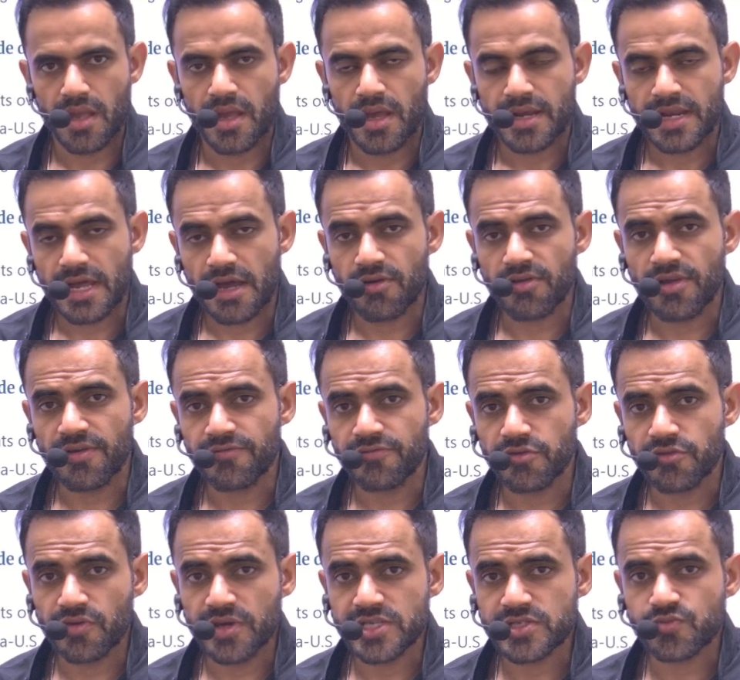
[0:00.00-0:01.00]
Now, if
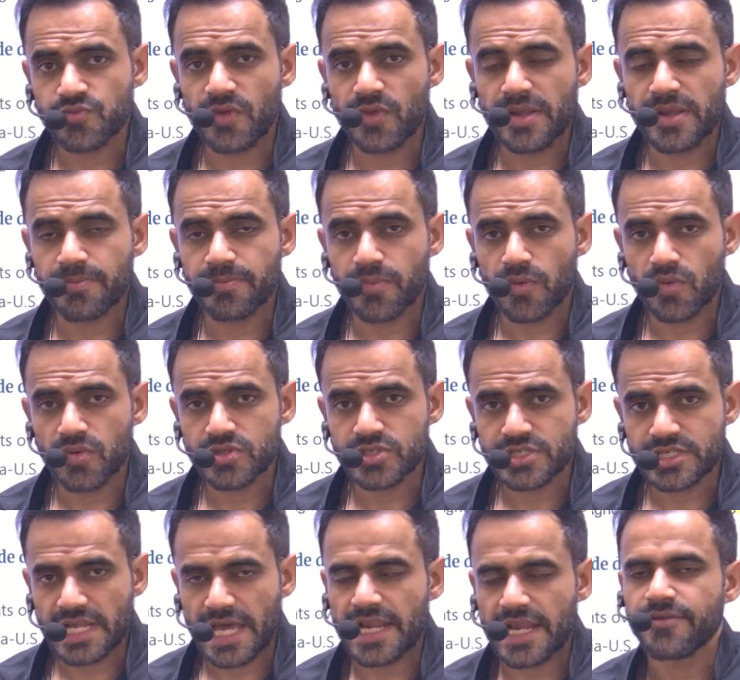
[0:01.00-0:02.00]
US will impose
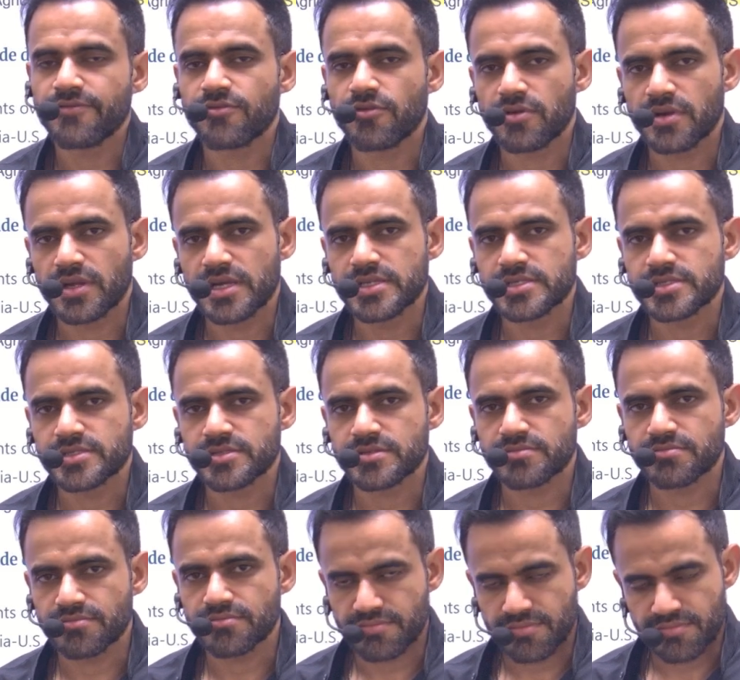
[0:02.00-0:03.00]
a tariff on us,
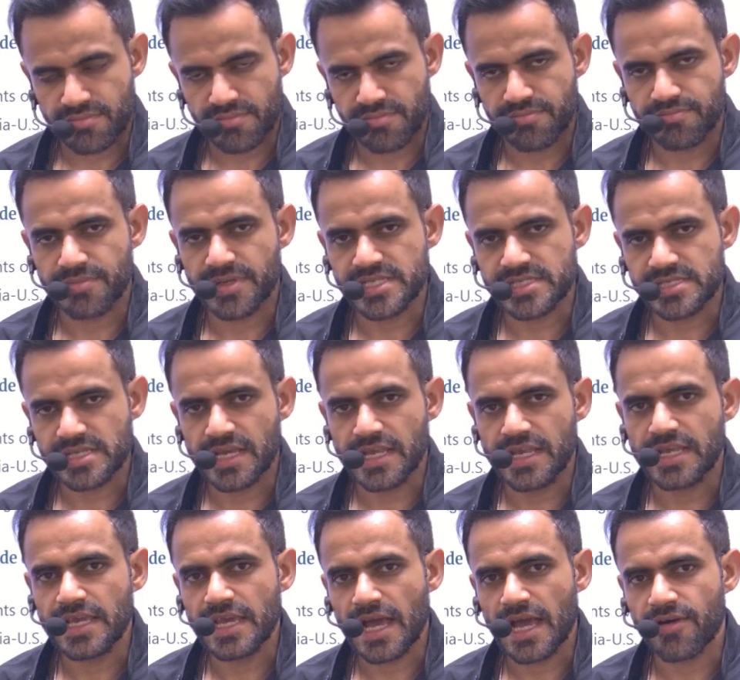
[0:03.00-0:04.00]

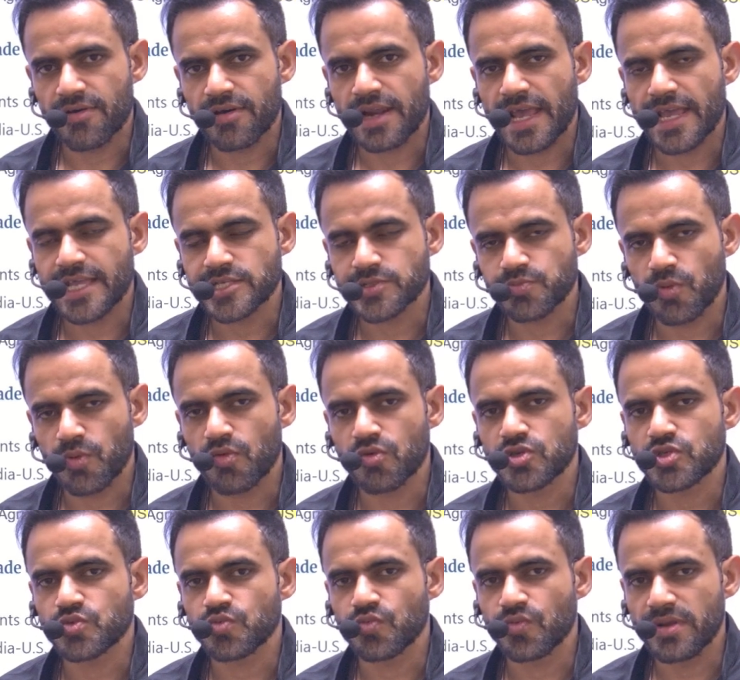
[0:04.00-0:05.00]
basically our
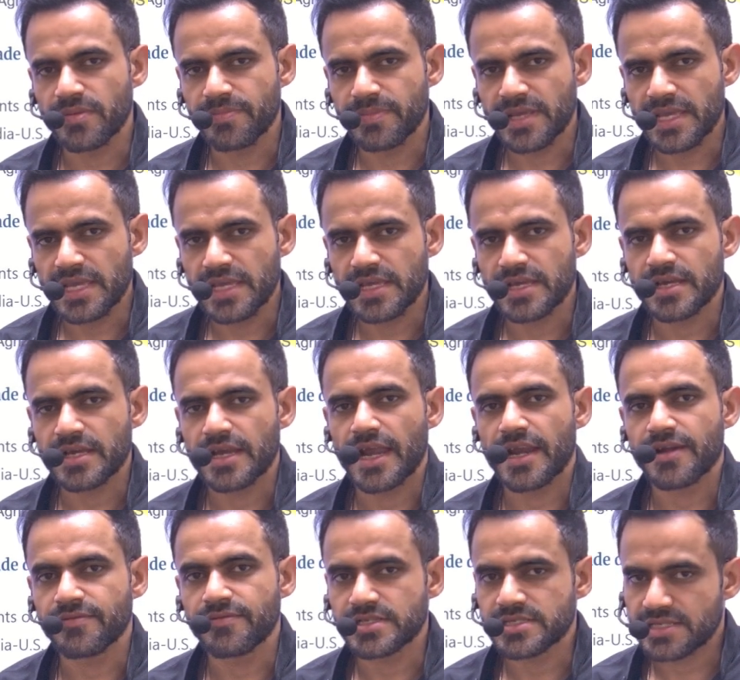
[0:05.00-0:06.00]
exports will be
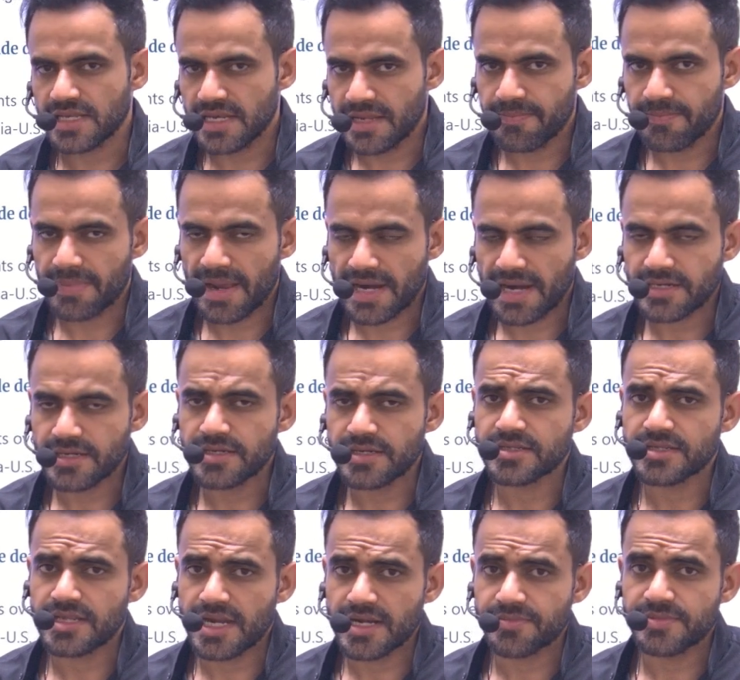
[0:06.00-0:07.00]
adversely
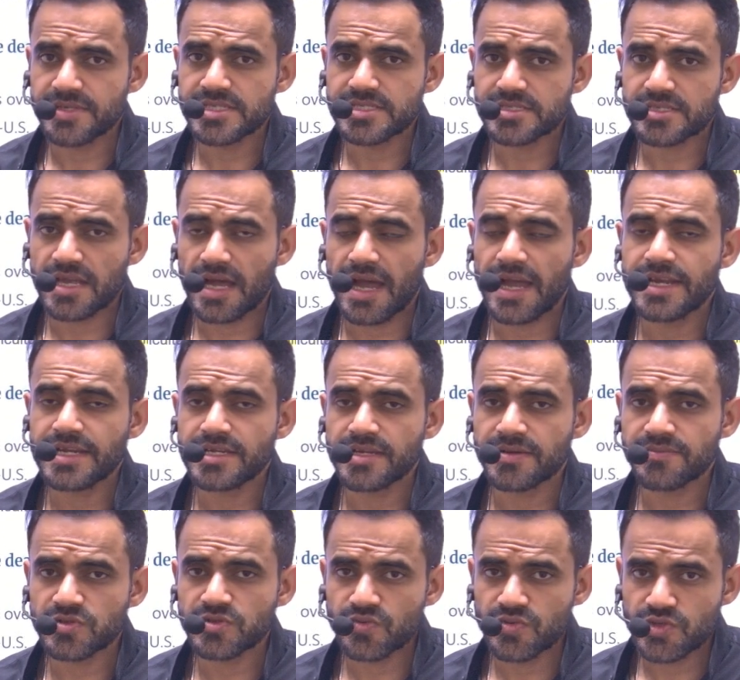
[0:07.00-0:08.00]
impacted. That means the
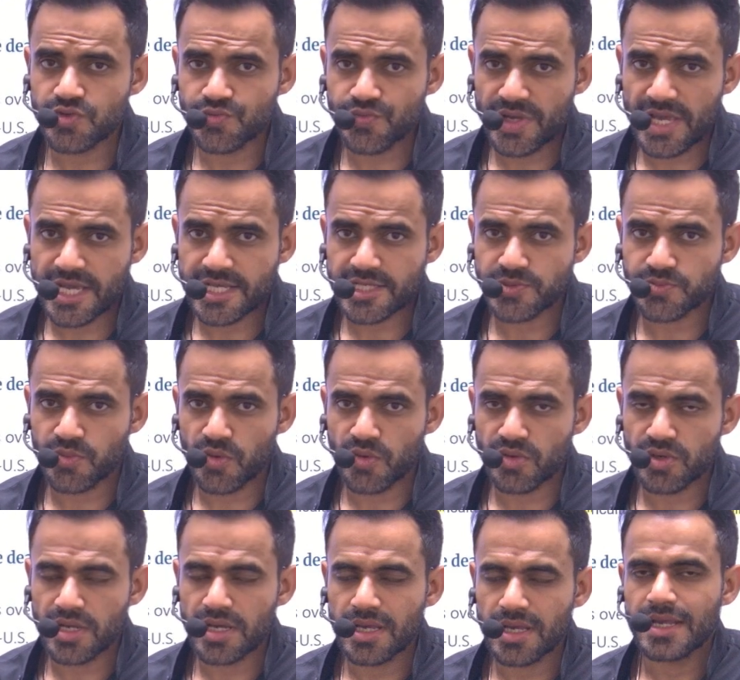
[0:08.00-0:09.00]
items which we
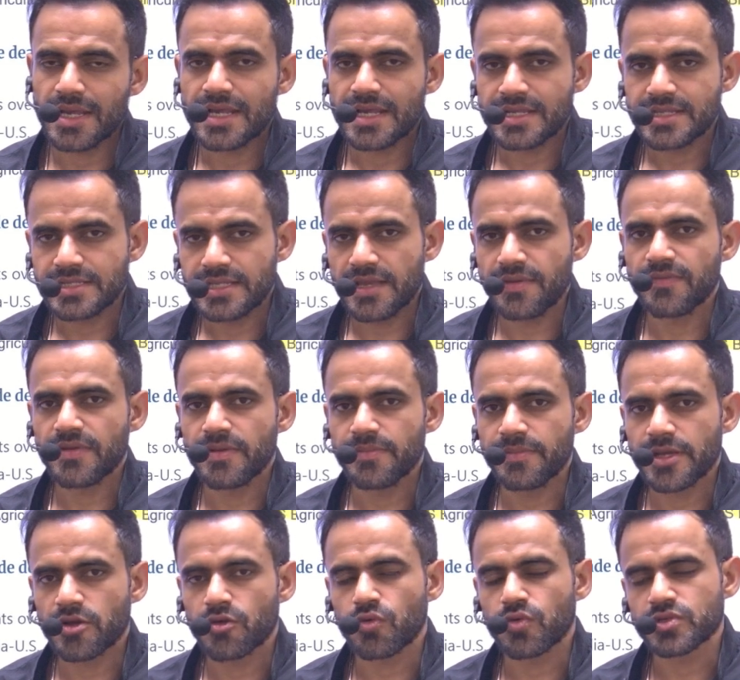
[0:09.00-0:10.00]
export, they will
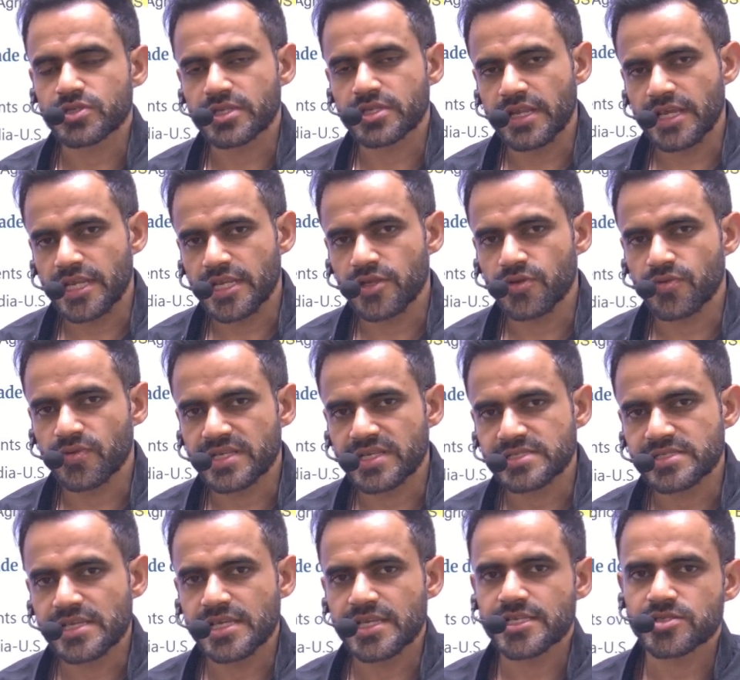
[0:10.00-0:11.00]
be costly in
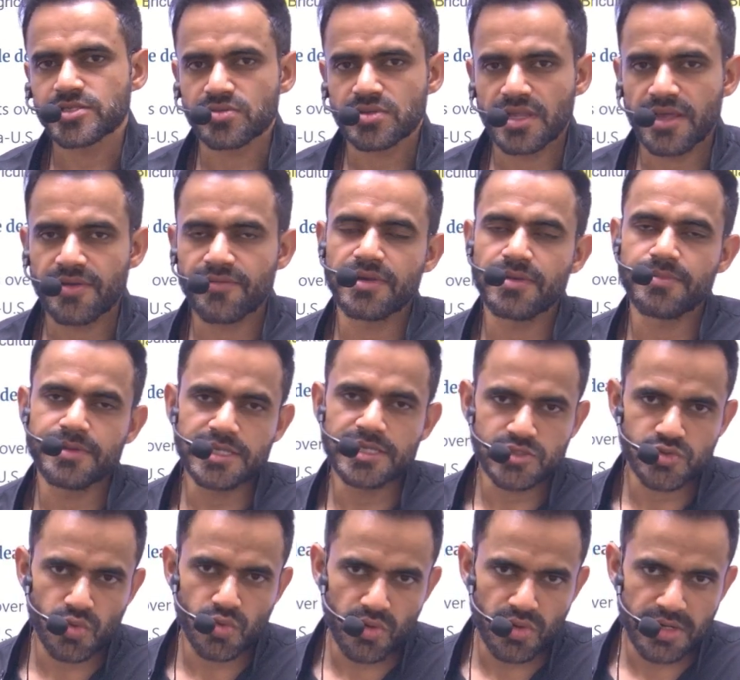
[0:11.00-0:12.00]
USA, so they will be
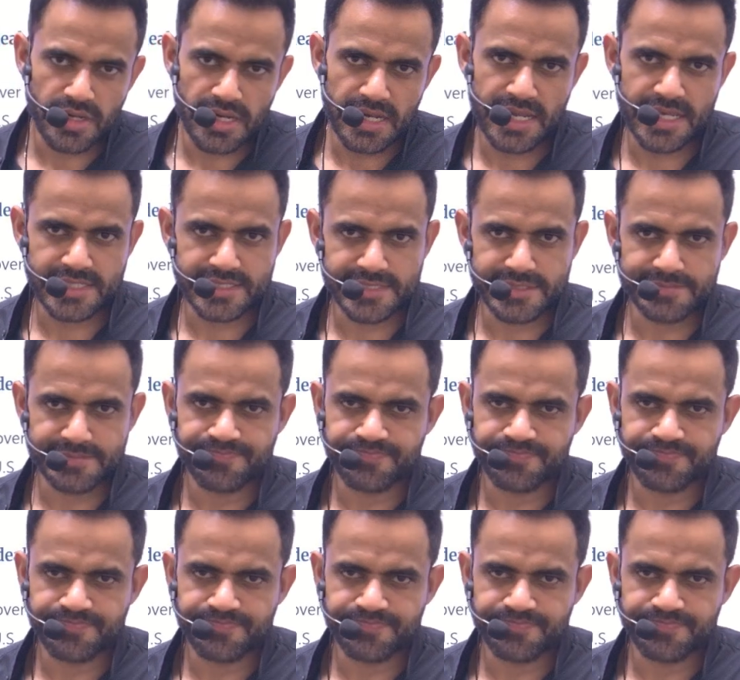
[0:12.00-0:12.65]
sold less.